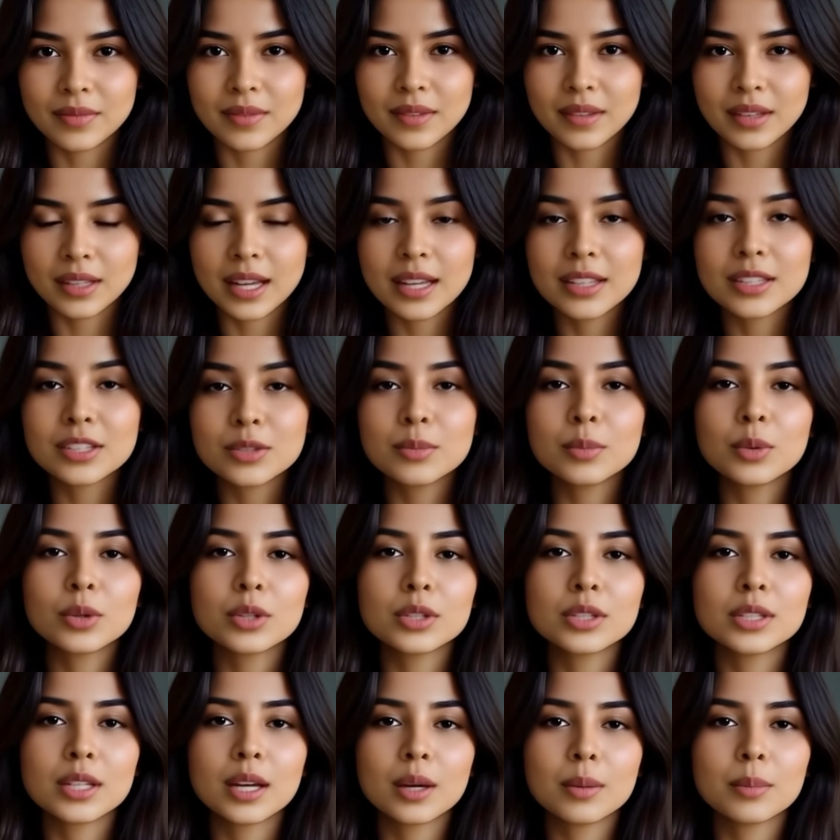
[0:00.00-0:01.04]
Let's put
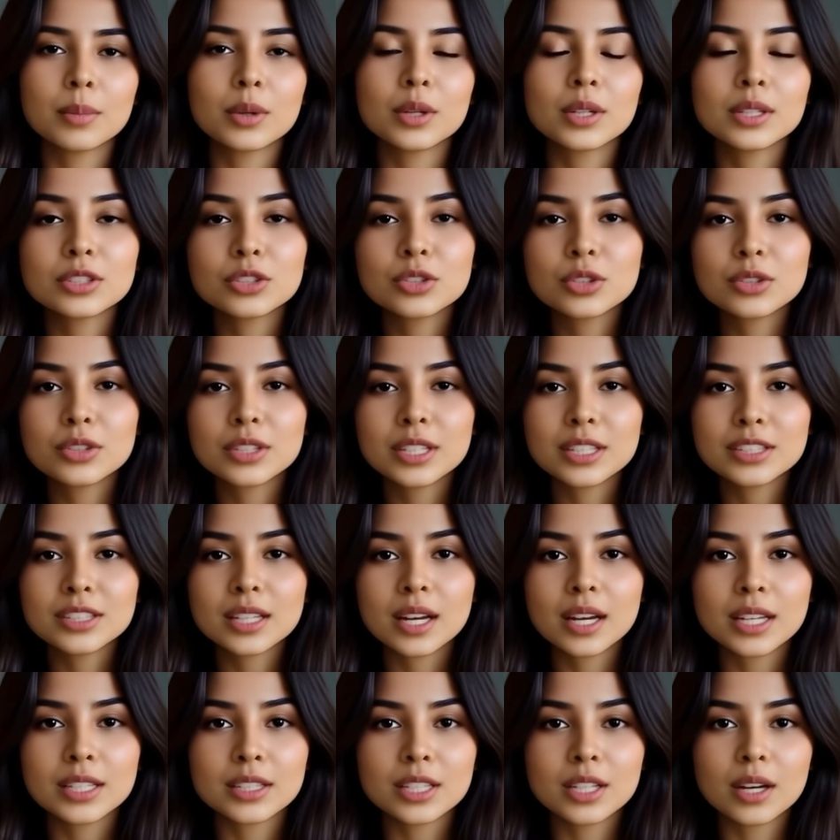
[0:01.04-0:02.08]
numbers to this
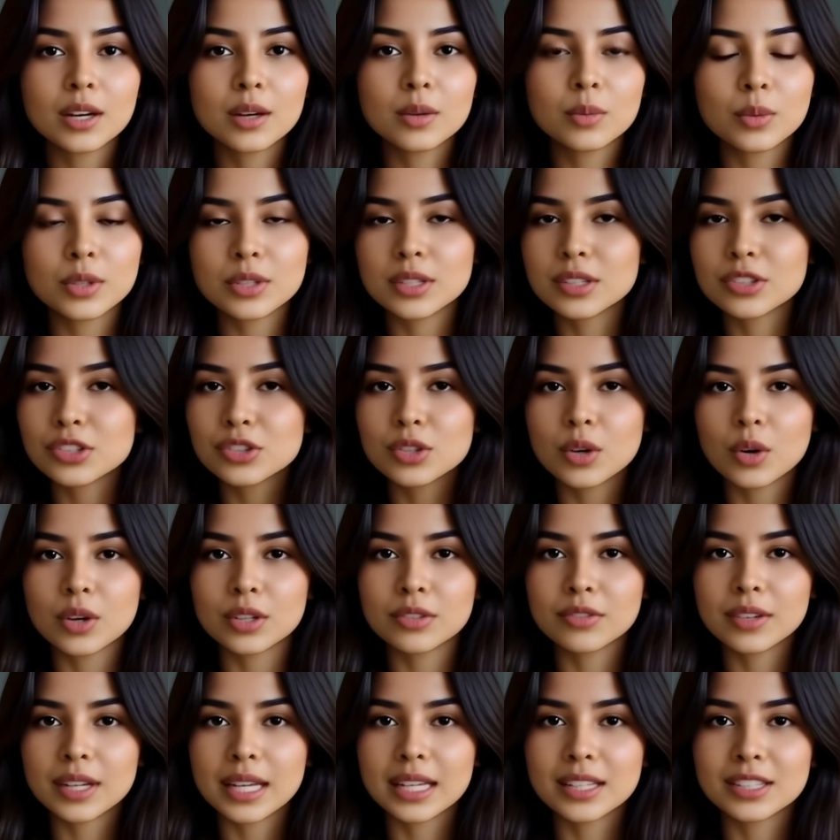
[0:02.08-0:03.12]
idea with a solved
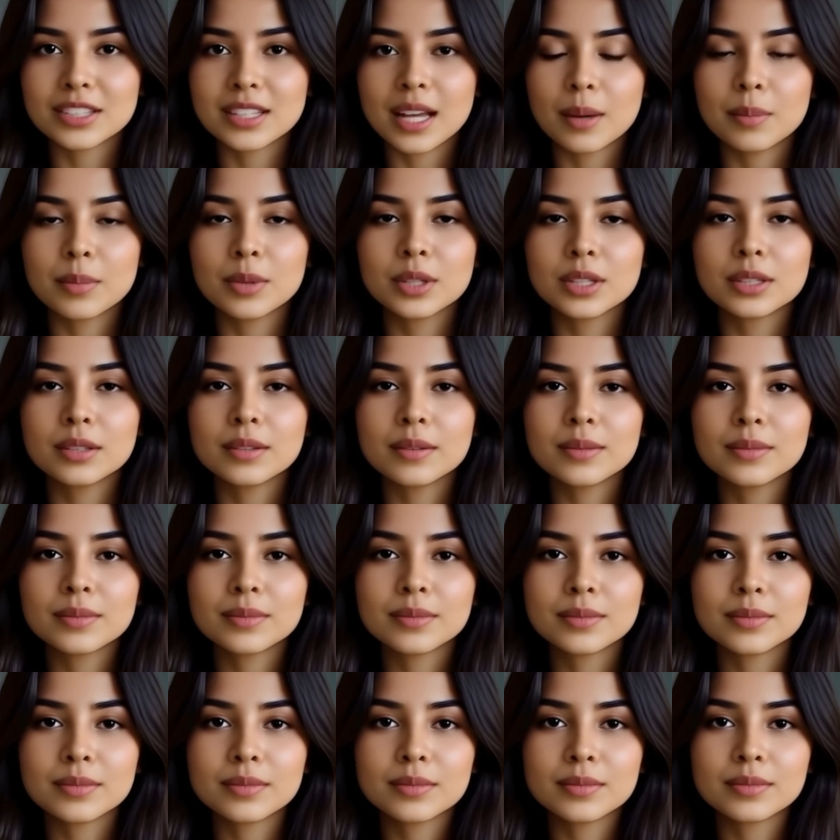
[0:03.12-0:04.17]
example.
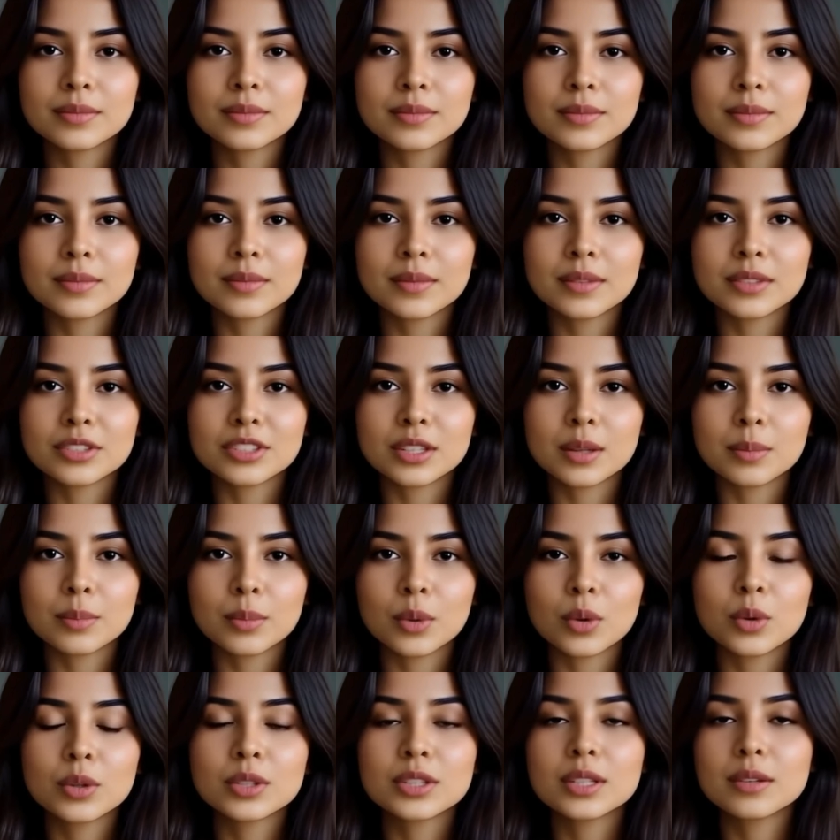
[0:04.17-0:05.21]

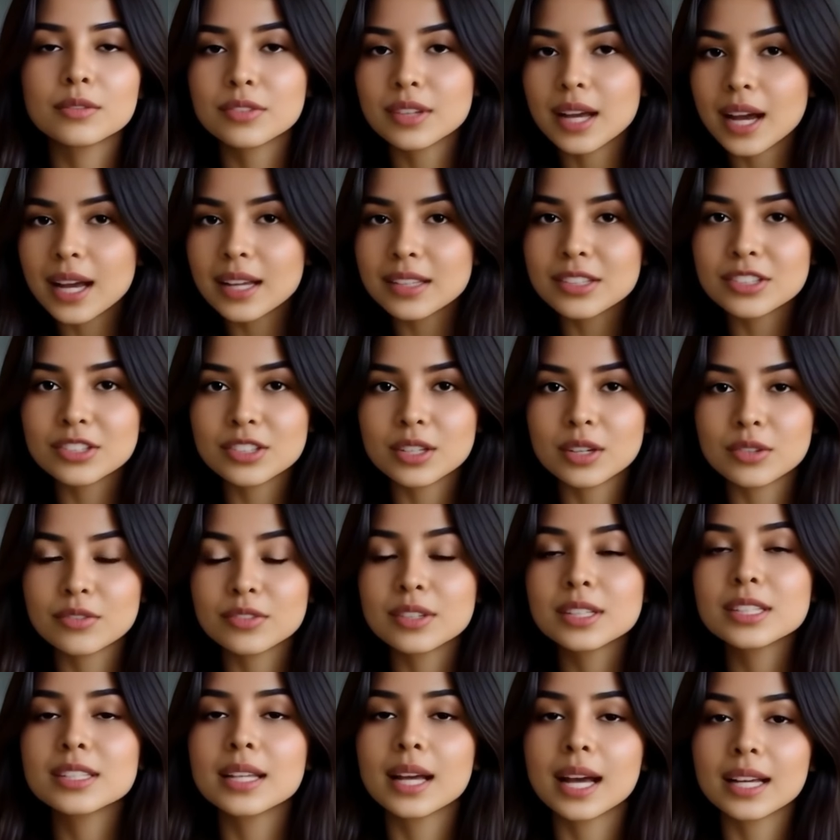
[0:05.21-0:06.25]
Suppose a flat
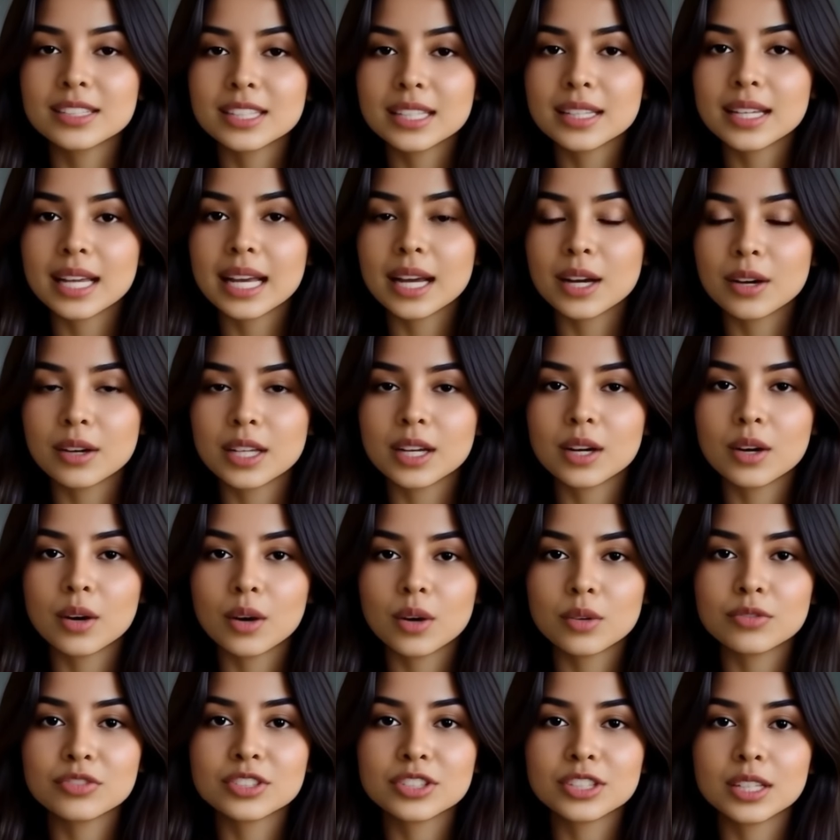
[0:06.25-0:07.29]
surface has an area
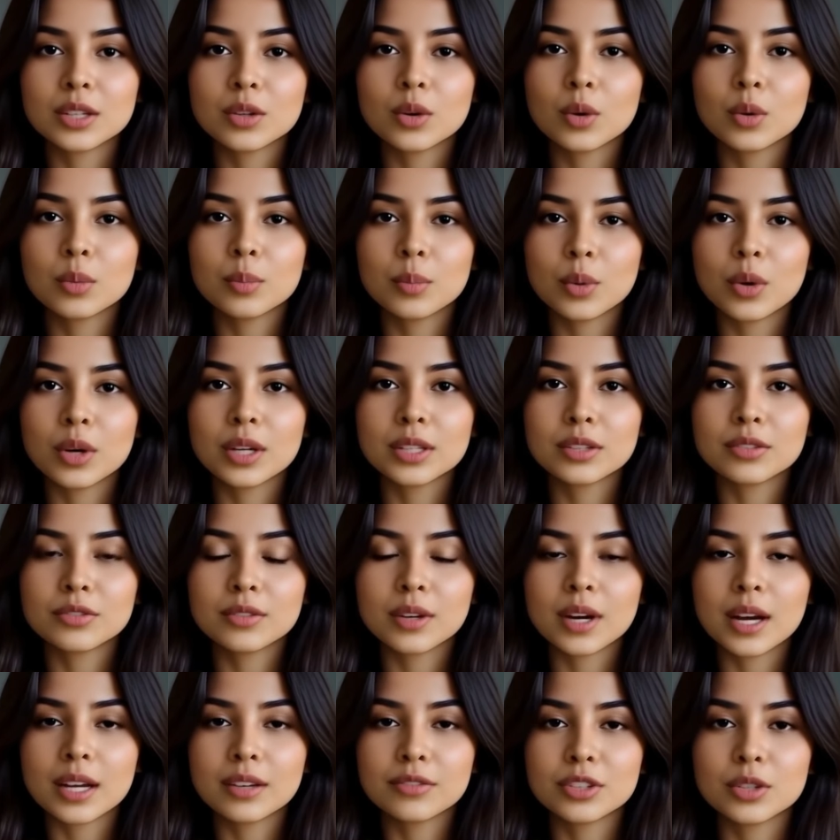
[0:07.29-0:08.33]
of
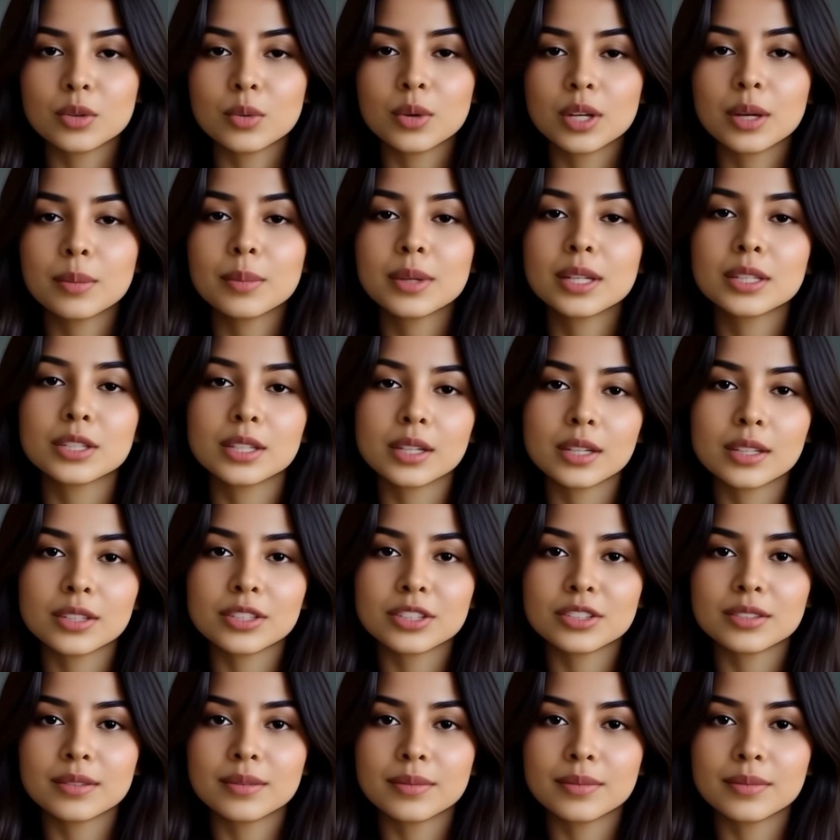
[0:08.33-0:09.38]
0.5 square meters.